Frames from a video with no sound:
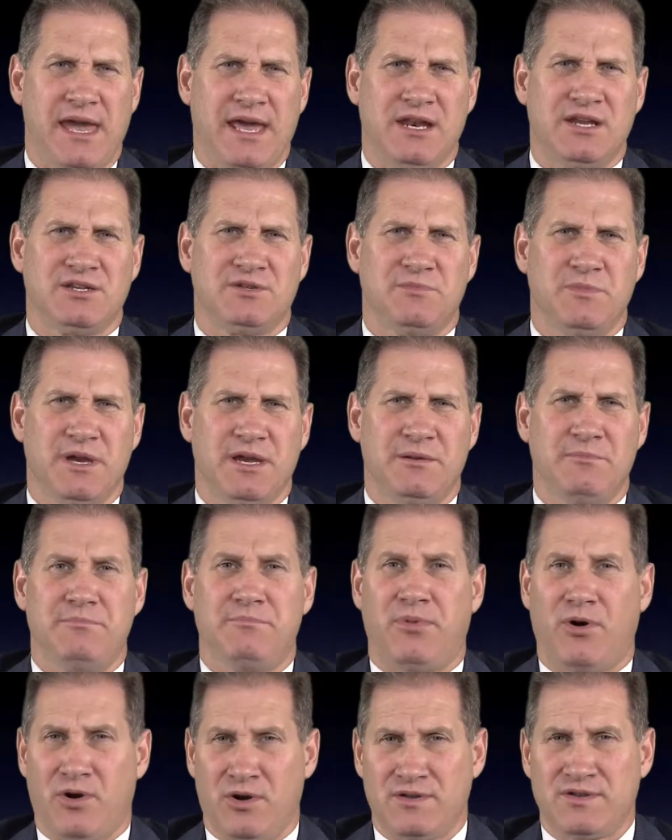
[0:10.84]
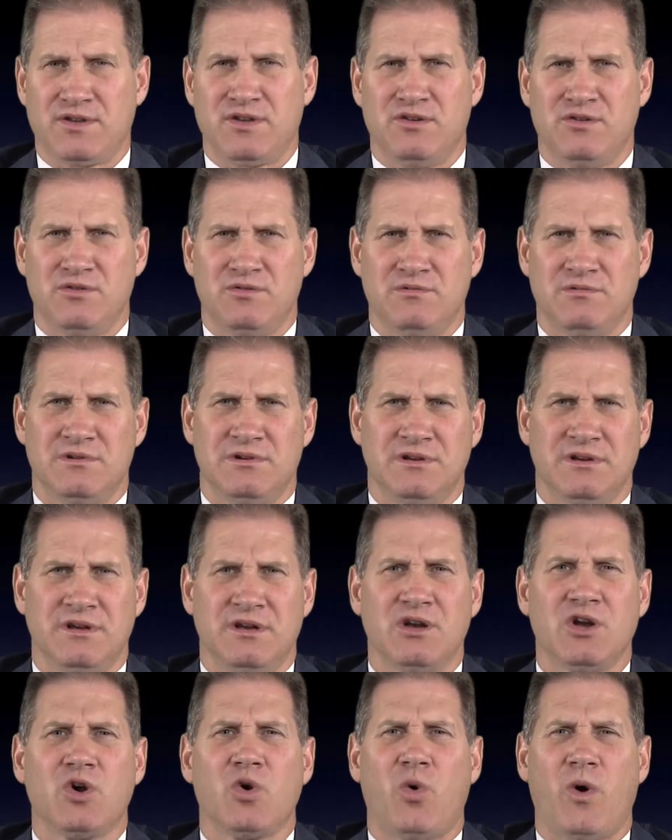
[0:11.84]
Management Part 2
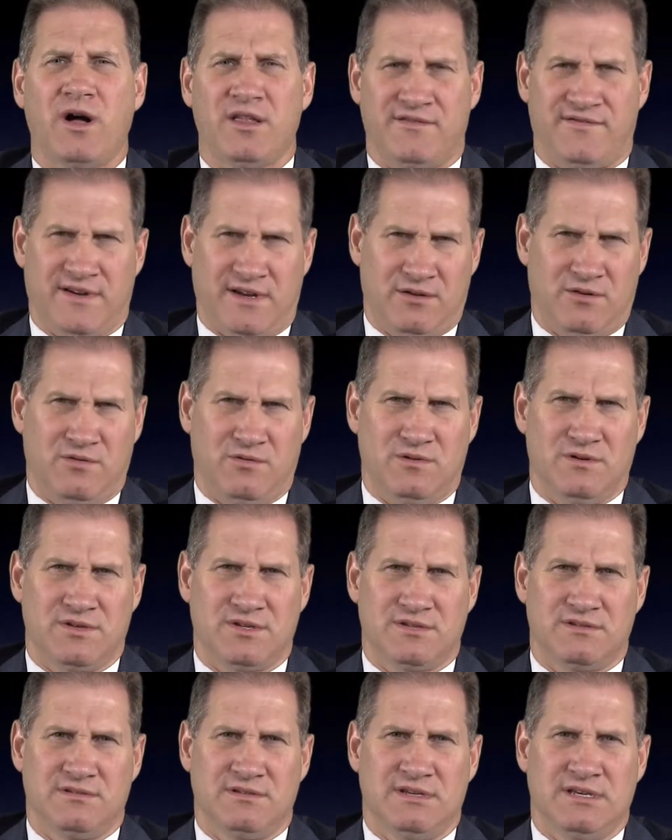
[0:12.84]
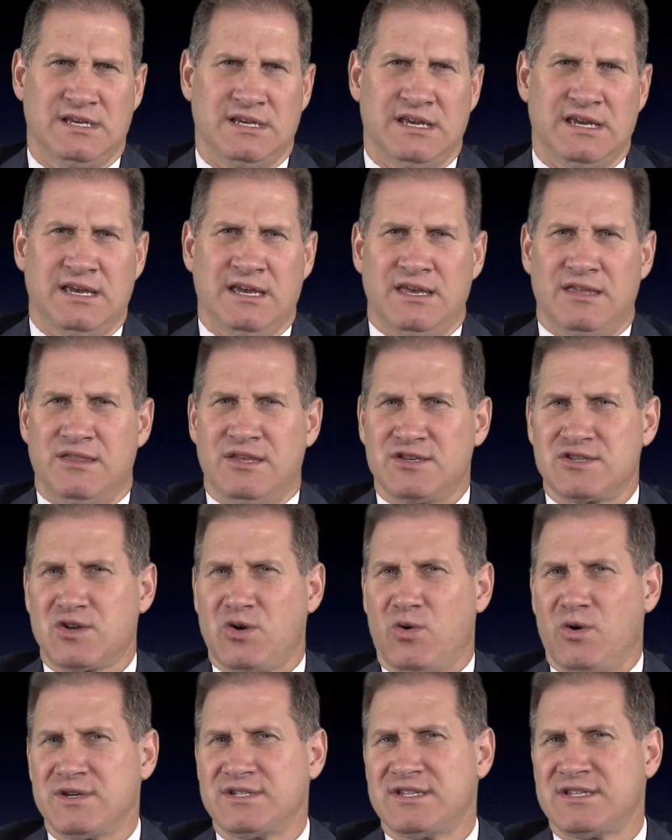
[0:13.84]
Qualified course. This
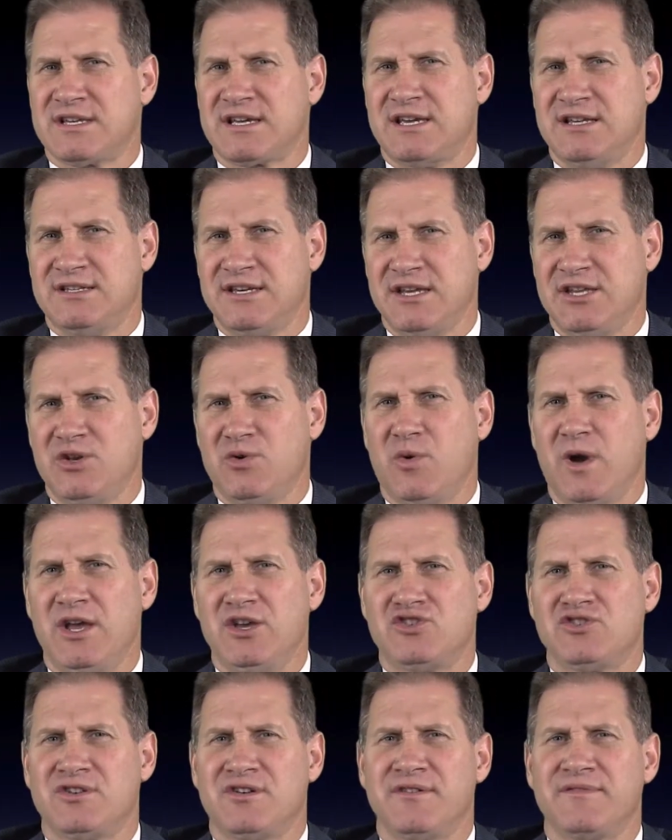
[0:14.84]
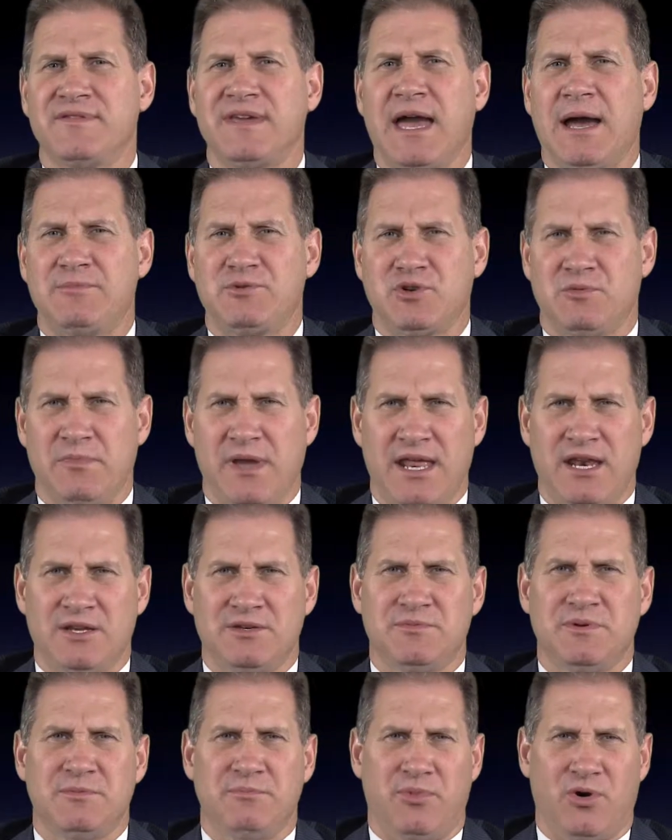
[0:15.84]
course is a continuation of Capture
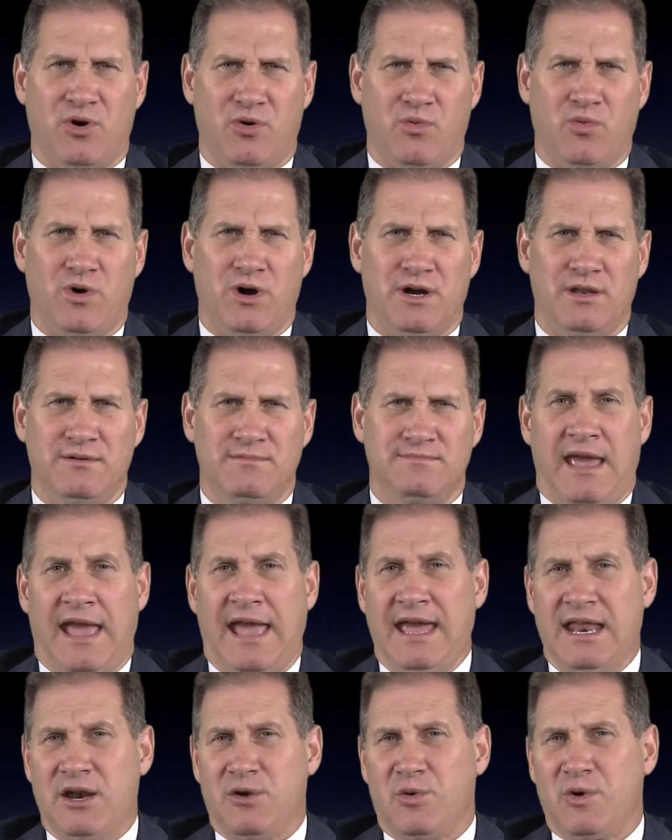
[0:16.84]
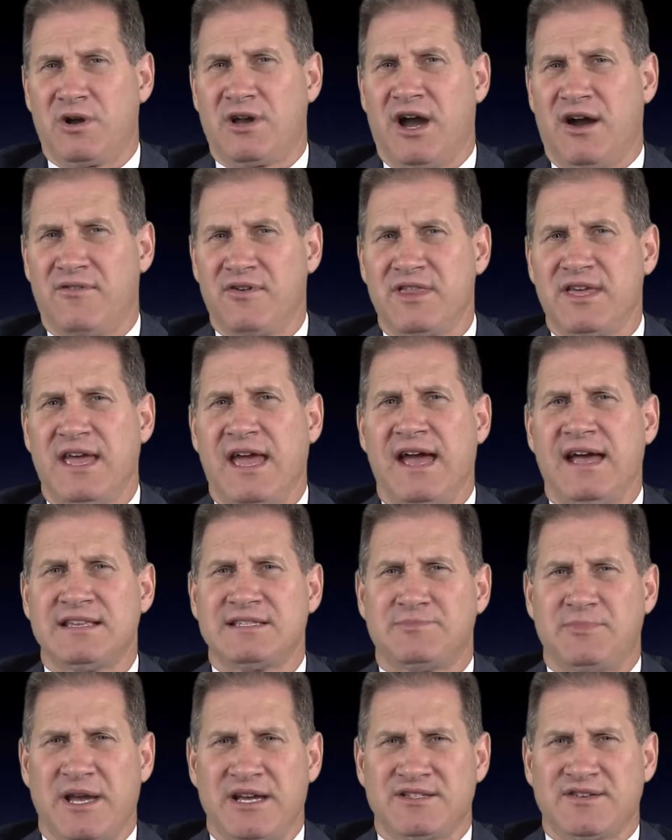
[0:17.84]
Management Part 1, and it will cover the
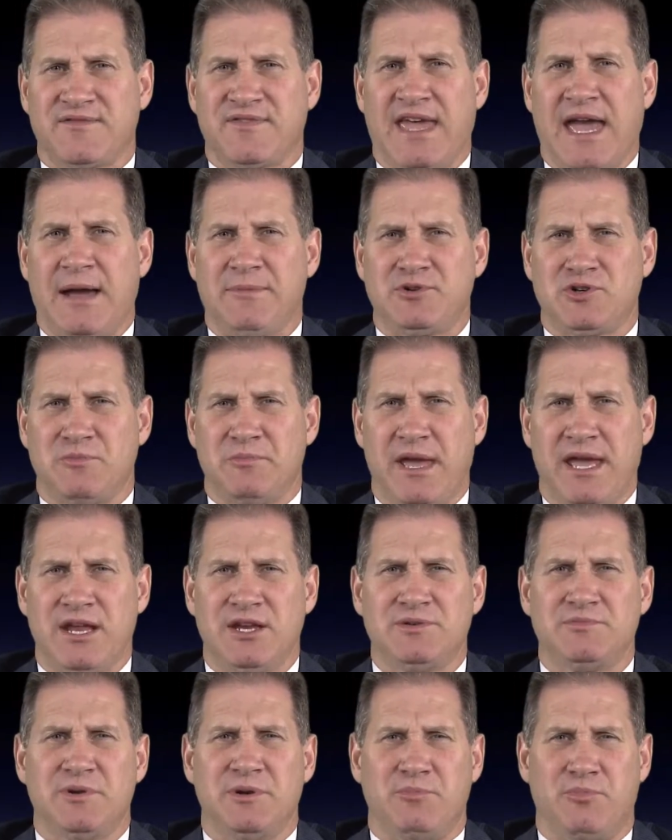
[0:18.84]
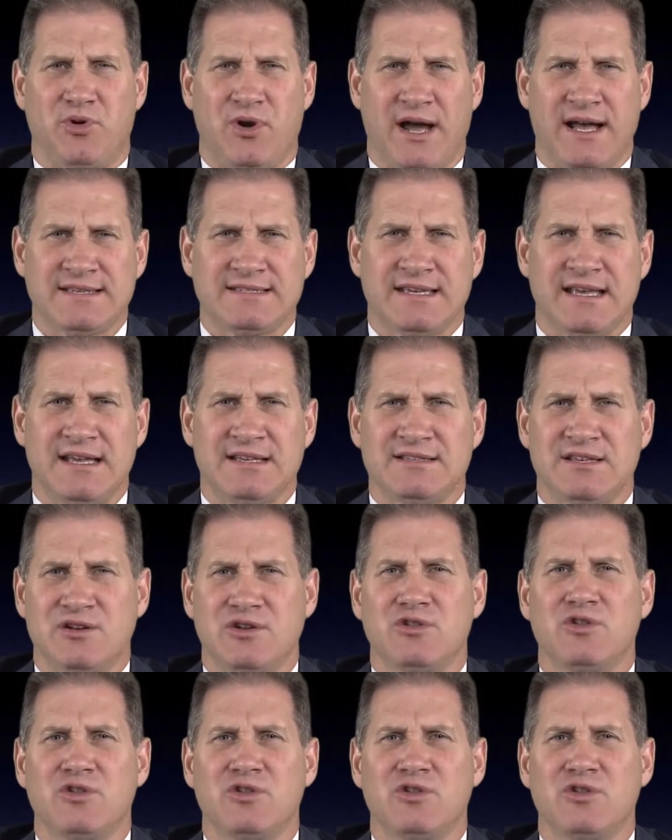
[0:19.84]
aspects of capture management process,